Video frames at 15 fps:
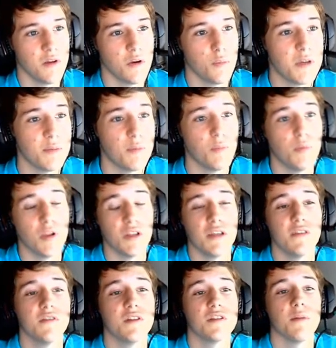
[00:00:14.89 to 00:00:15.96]
People believe
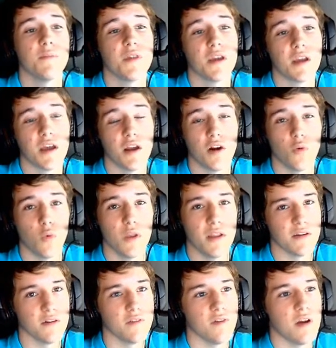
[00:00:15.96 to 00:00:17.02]
in something and are willing
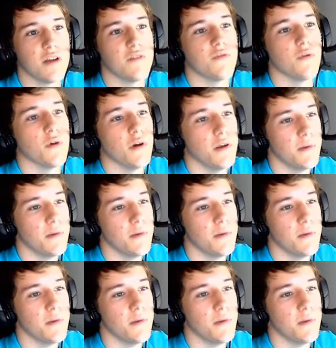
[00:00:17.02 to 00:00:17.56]
to fight for it.